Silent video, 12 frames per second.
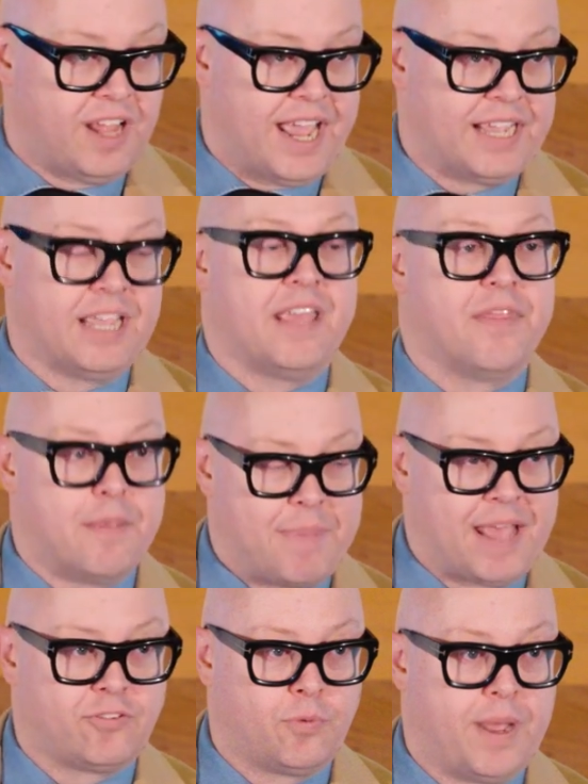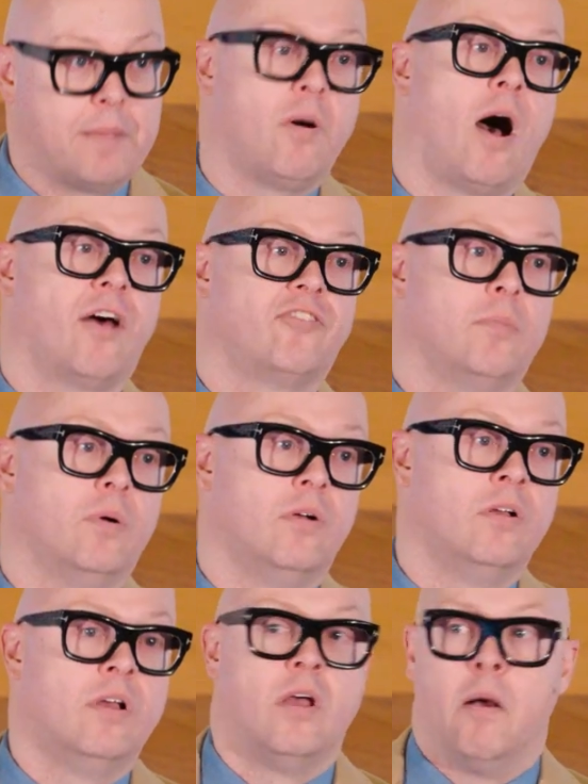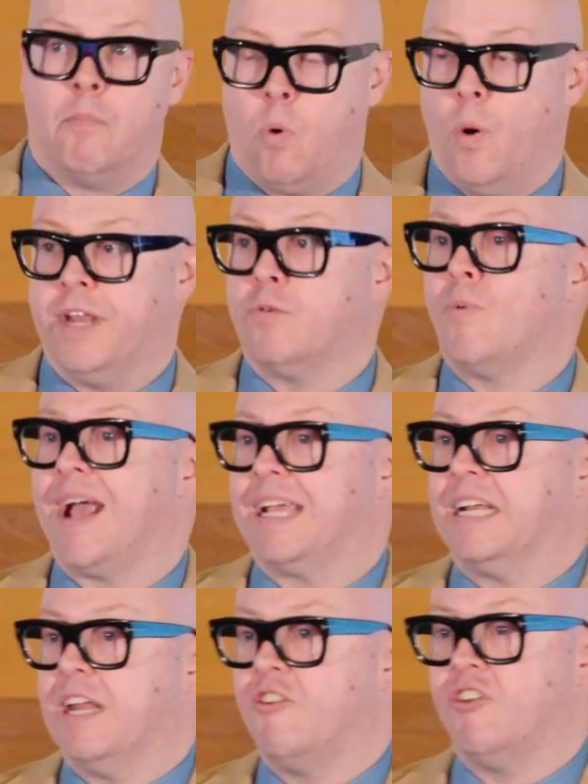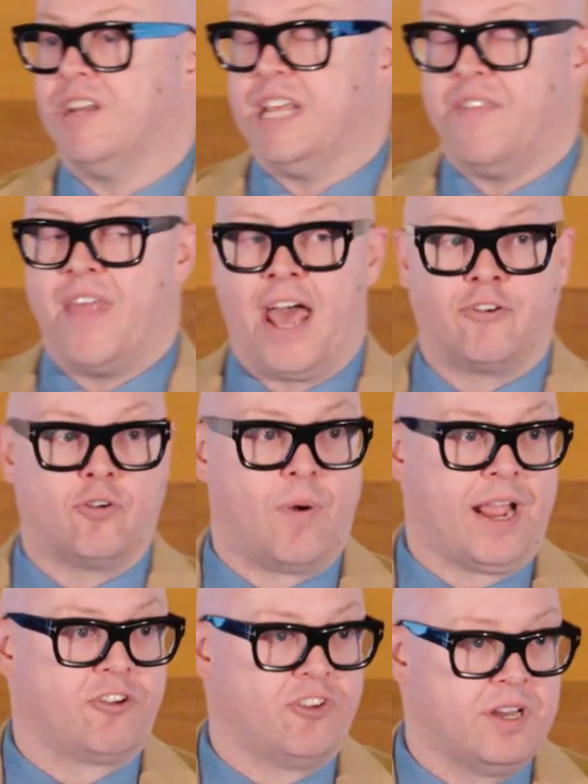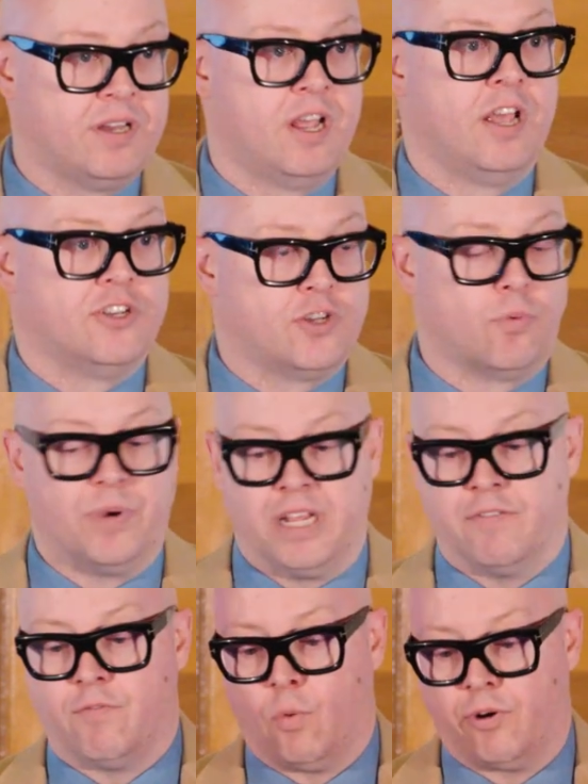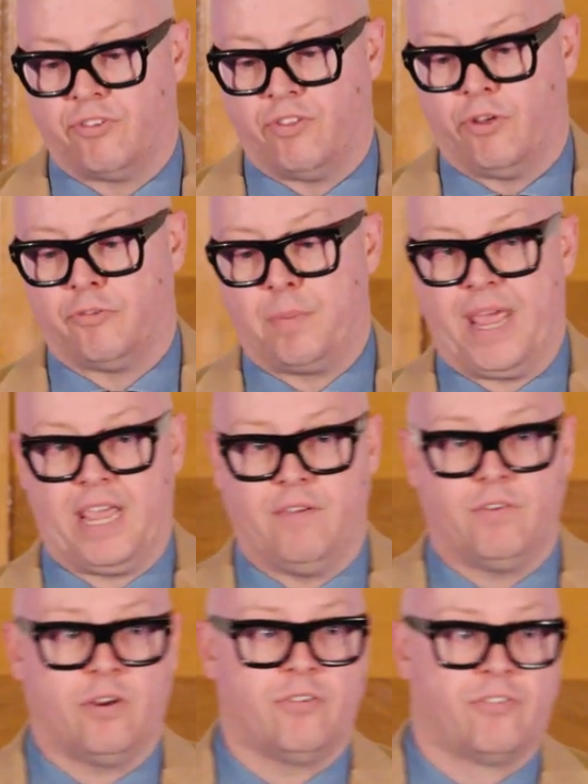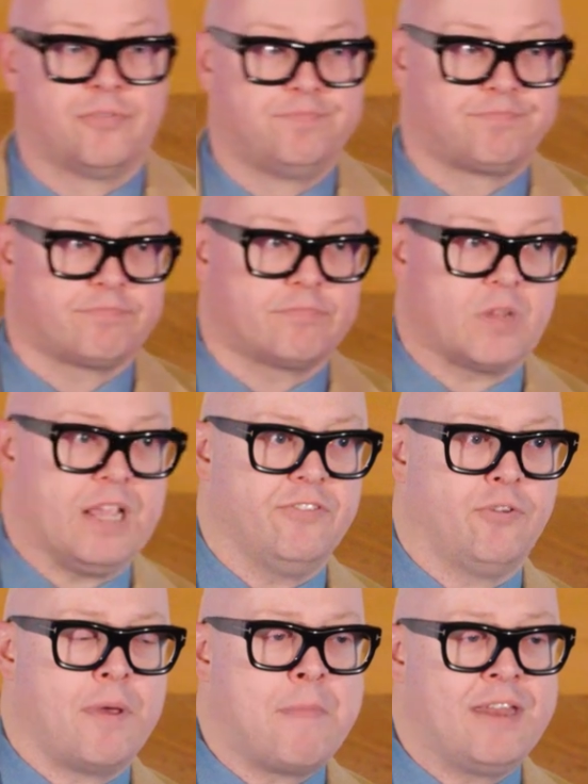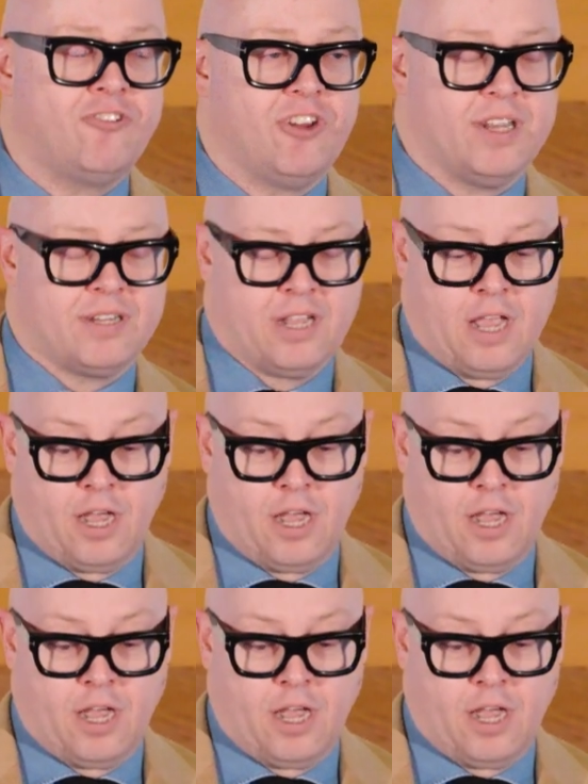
like in the best way possible, point recognition in that direction to reinforce those behaviors. So I mentioned